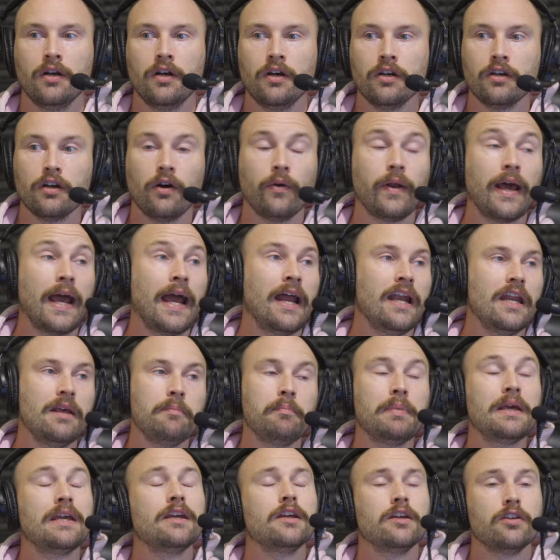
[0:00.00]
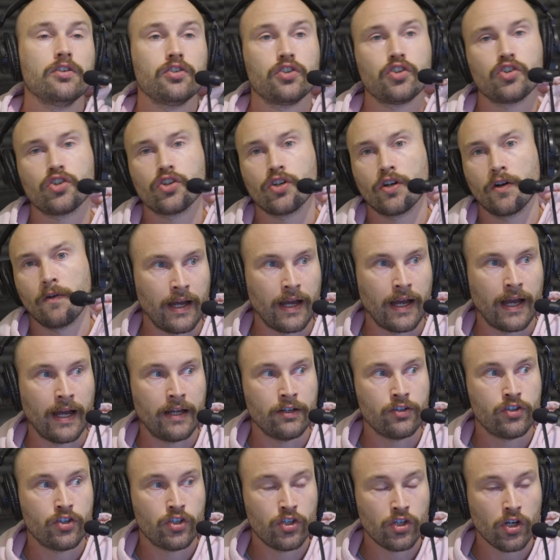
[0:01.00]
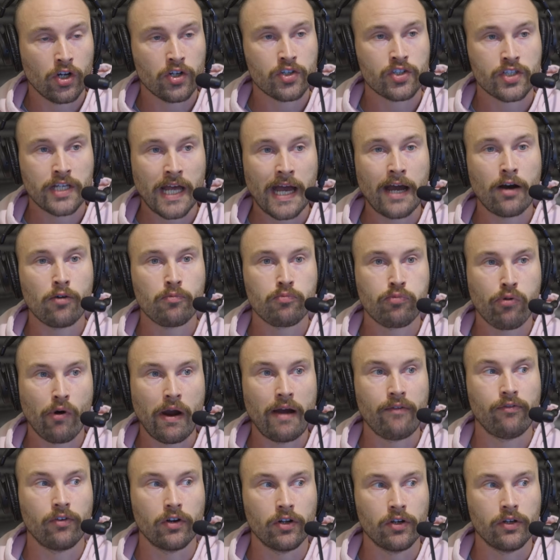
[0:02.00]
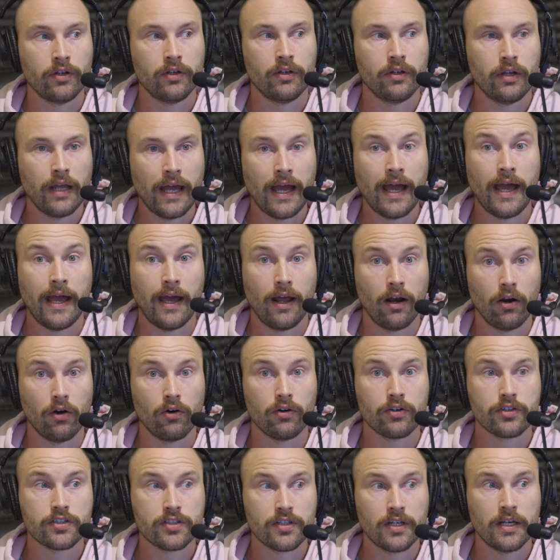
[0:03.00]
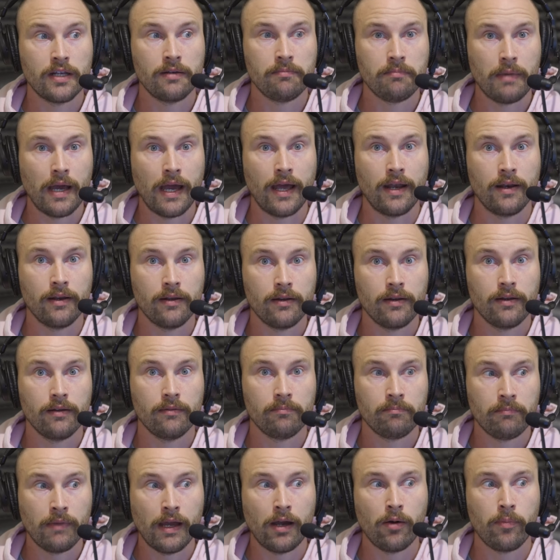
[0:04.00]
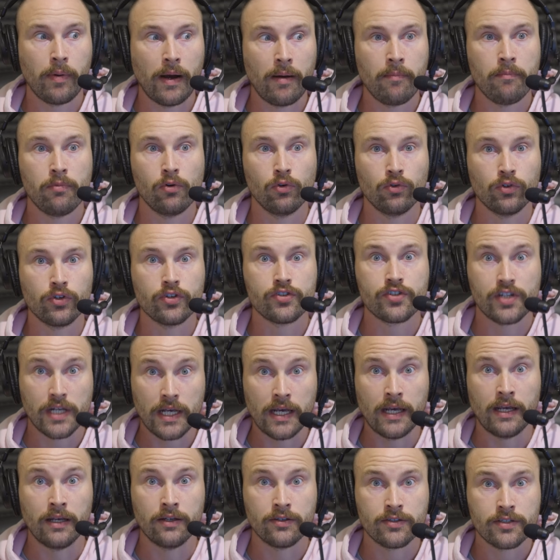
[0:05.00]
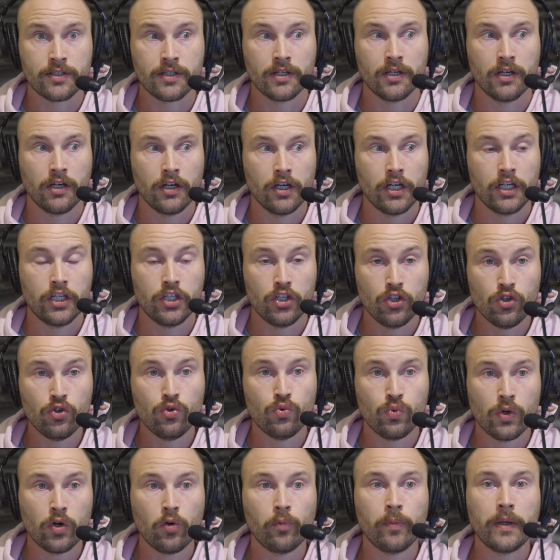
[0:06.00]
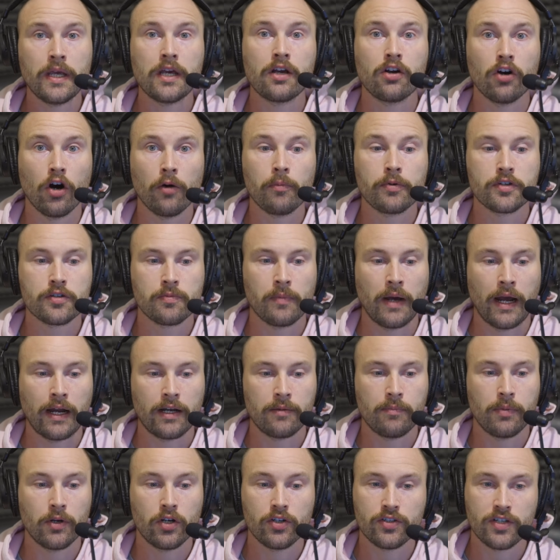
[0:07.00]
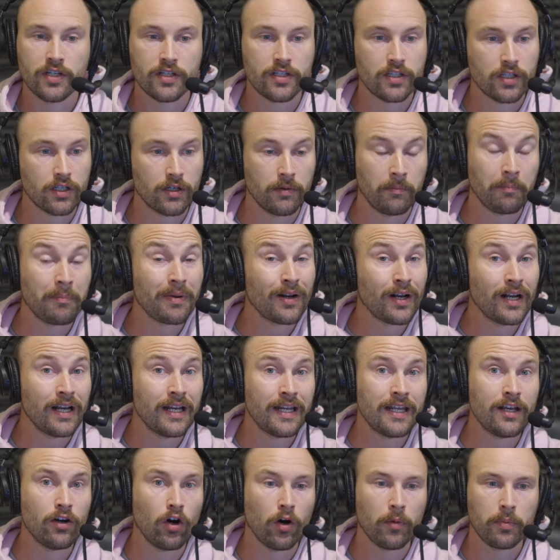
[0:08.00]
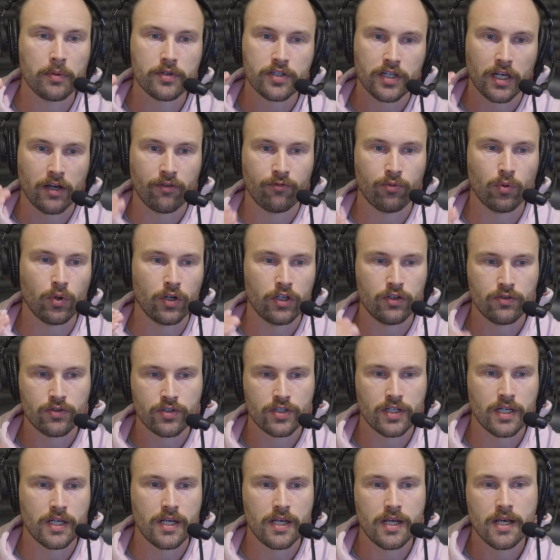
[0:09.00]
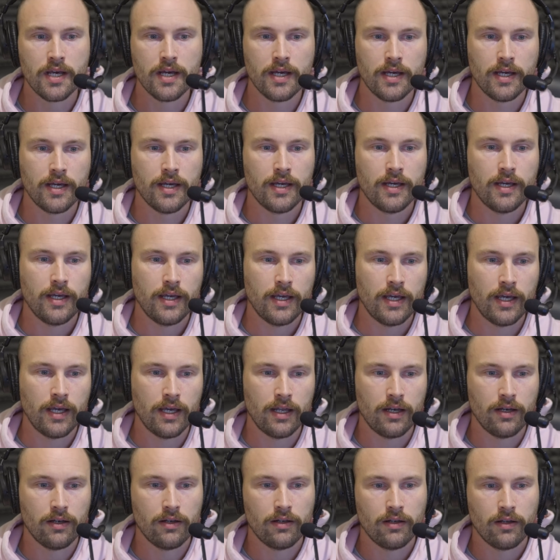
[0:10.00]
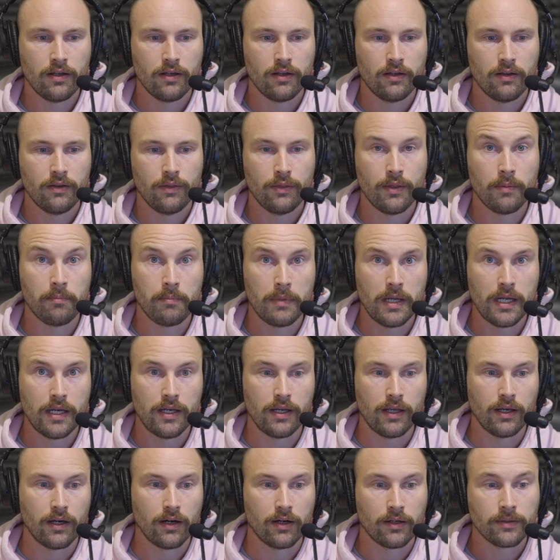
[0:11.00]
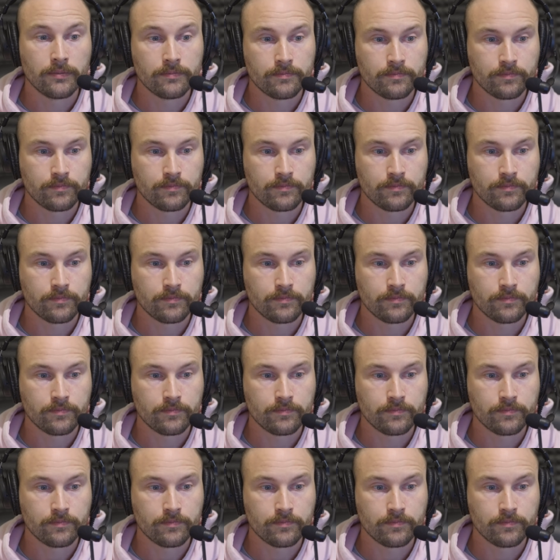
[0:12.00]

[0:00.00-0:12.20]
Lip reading: go to any beach, at just how prevalent hair loss in men, male pattern baldness is. You will be gobsmacked because it's the complete opposite of what you see in the media.